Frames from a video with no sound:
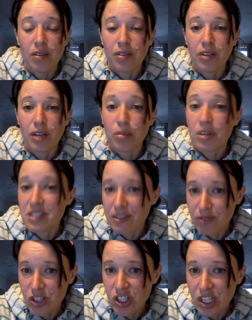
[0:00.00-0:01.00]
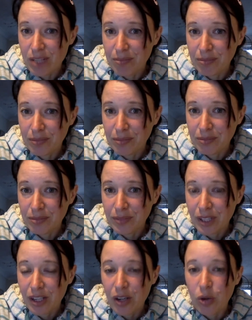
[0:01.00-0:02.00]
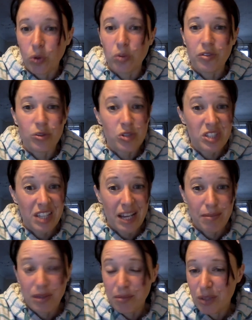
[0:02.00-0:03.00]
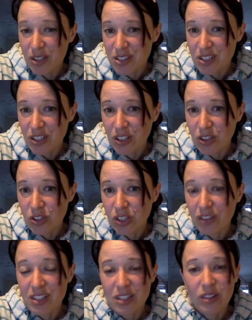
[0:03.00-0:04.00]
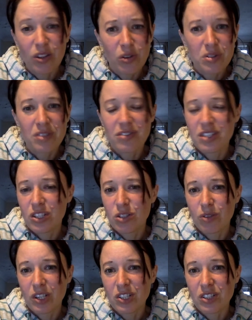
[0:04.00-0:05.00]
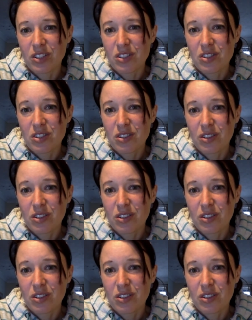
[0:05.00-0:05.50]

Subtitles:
oppressive regime, or if you're escaping persecution, there's lots of situations